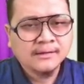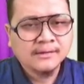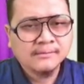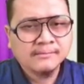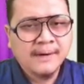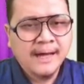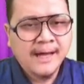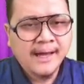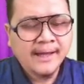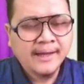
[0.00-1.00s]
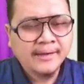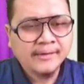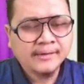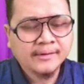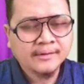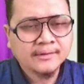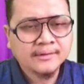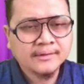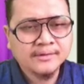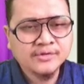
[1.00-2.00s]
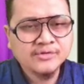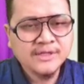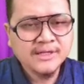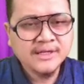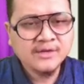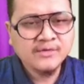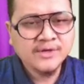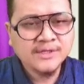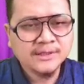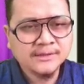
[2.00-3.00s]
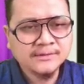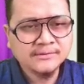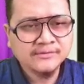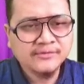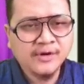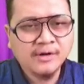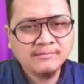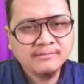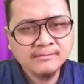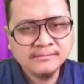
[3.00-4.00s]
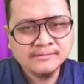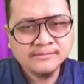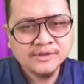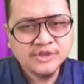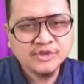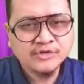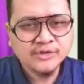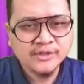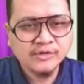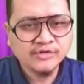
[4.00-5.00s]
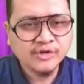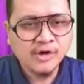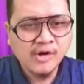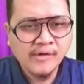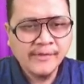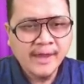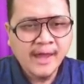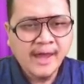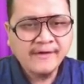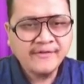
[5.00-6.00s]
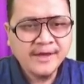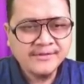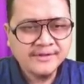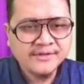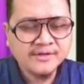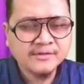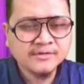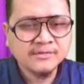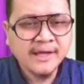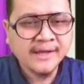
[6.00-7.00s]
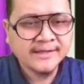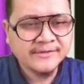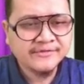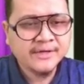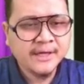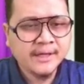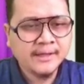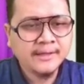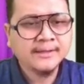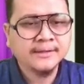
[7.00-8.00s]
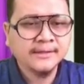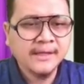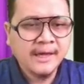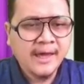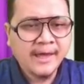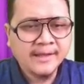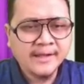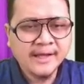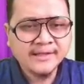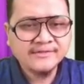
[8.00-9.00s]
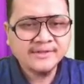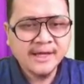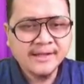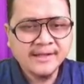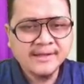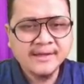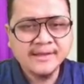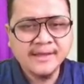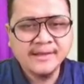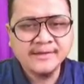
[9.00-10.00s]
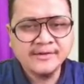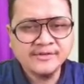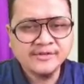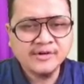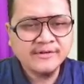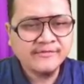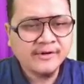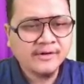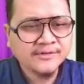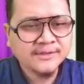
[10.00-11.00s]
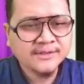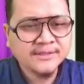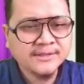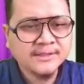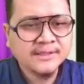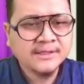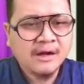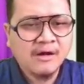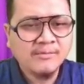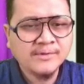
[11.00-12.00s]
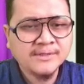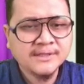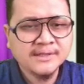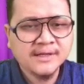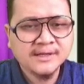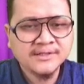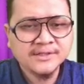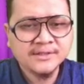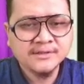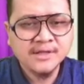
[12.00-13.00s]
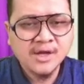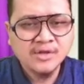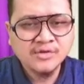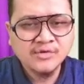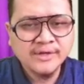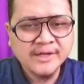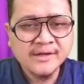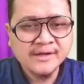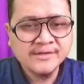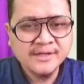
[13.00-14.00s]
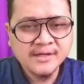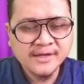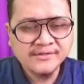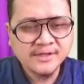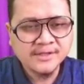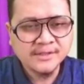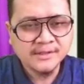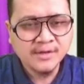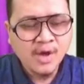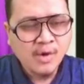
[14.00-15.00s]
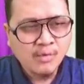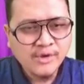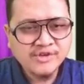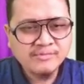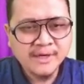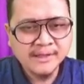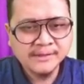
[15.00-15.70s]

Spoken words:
By using the equation formed due to the Hooke's law, Fs is equal to negative Ke, and the negative sign indicates that the restoring force is the opposite direction to the increasing extension, which means